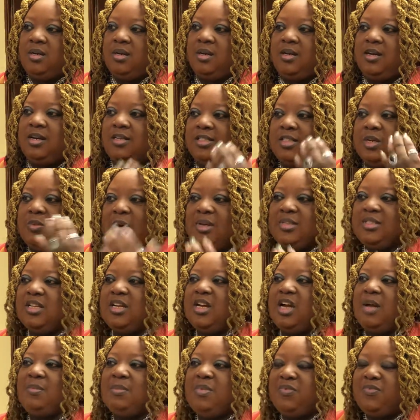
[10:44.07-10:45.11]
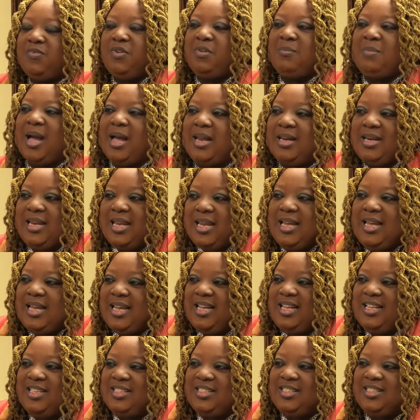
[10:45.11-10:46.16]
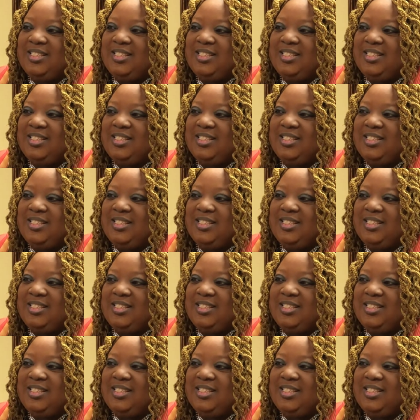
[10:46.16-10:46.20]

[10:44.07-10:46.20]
Because it wasn't coming from my knees.